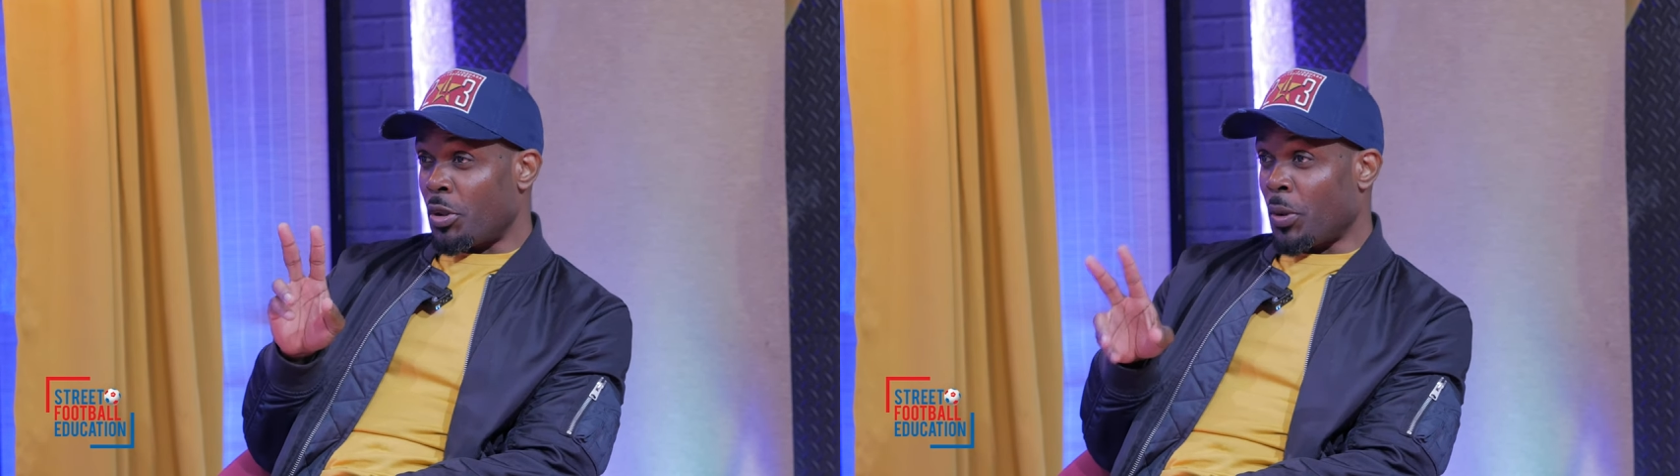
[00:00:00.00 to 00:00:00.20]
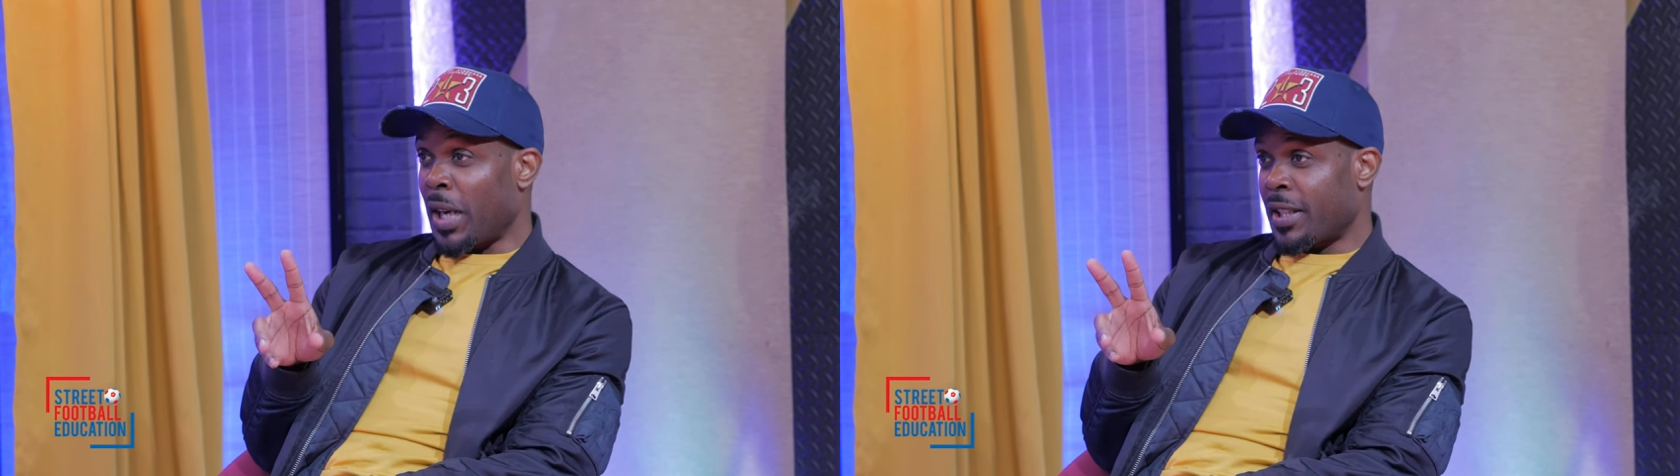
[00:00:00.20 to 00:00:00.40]

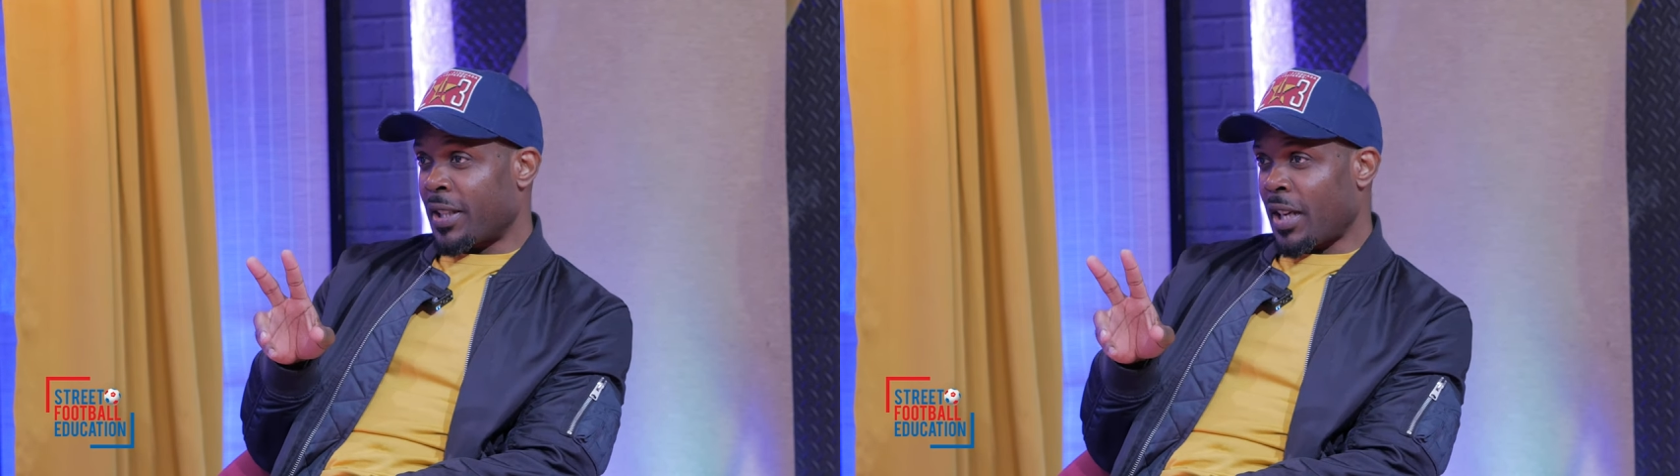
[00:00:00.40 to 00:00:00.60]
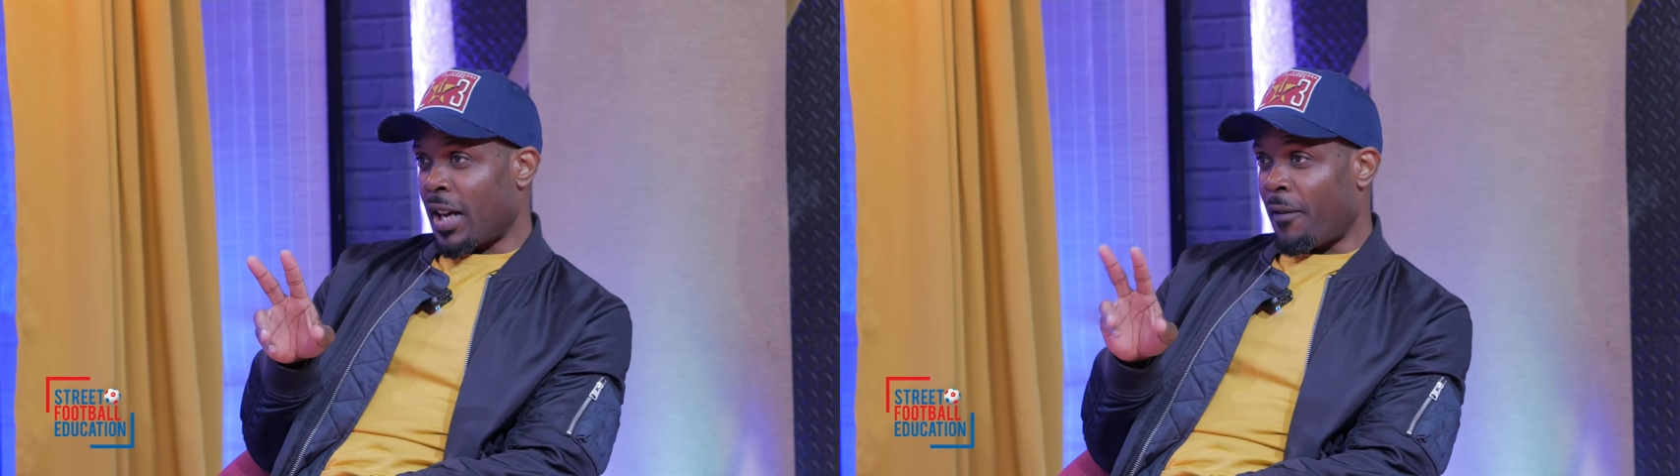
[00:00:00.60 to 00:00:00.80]

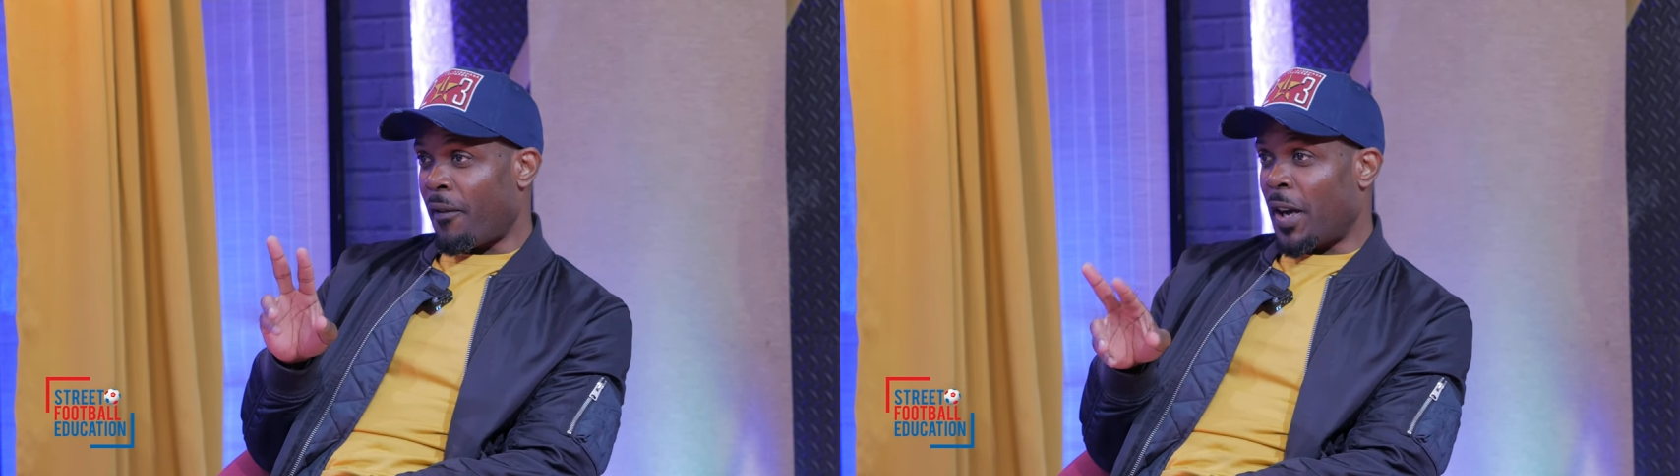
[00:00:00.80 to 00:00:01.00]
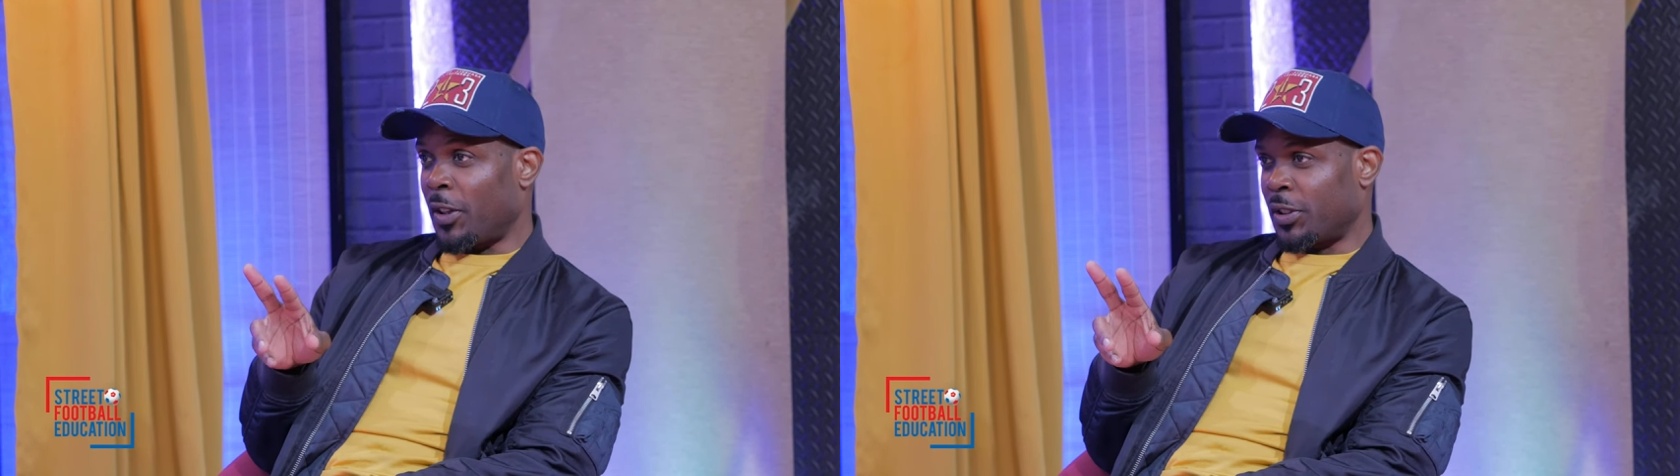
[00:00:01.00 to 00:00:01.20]
great
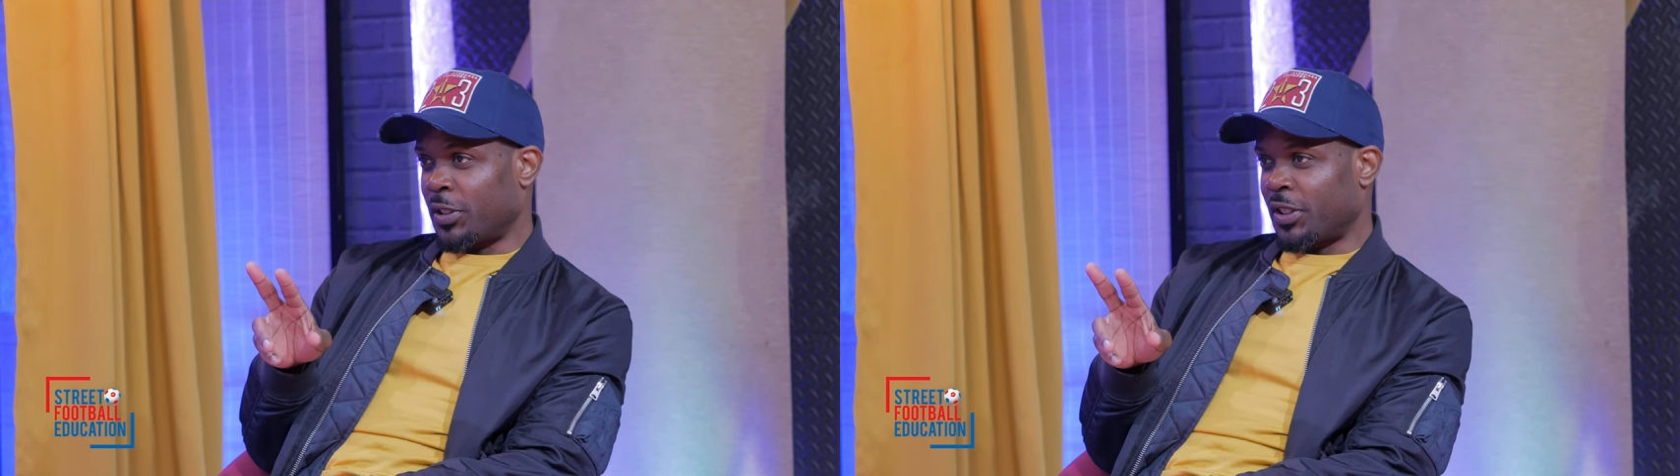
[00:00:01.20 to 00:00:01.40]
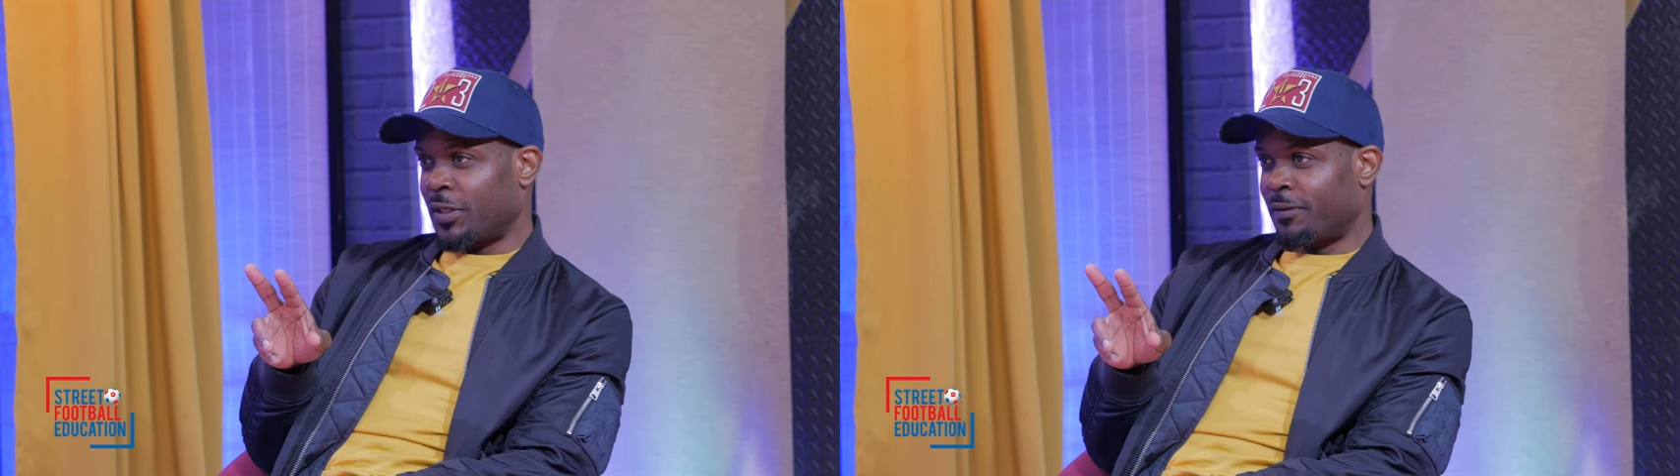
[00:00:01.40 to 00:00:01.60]

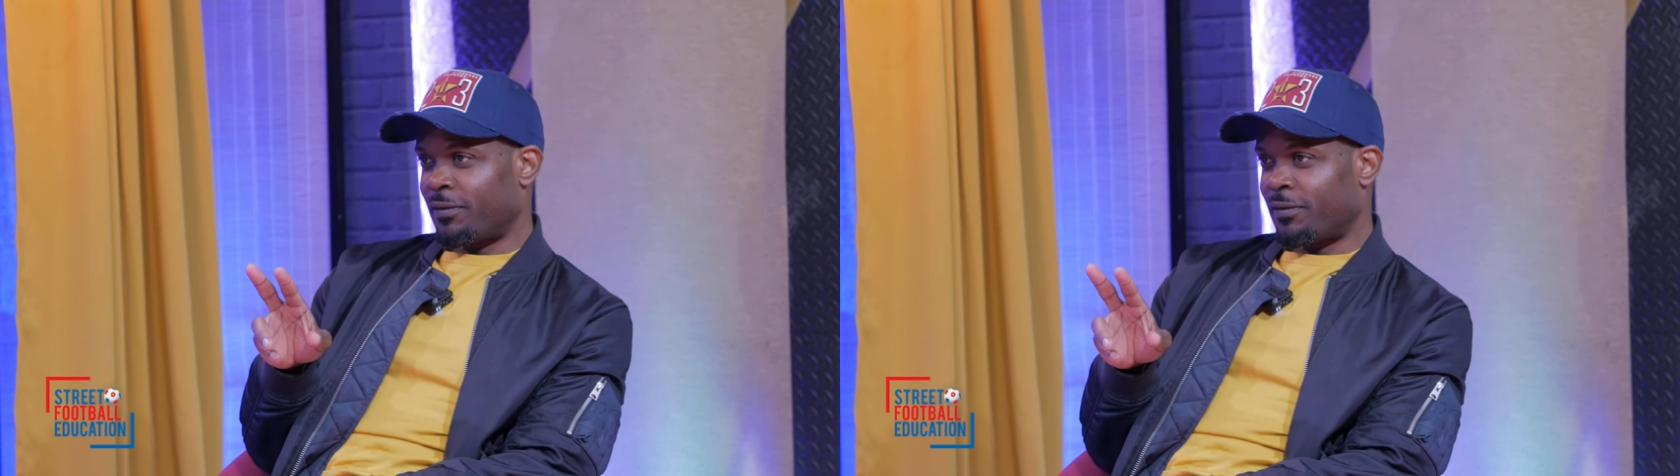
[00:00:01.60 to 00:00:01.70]
finals,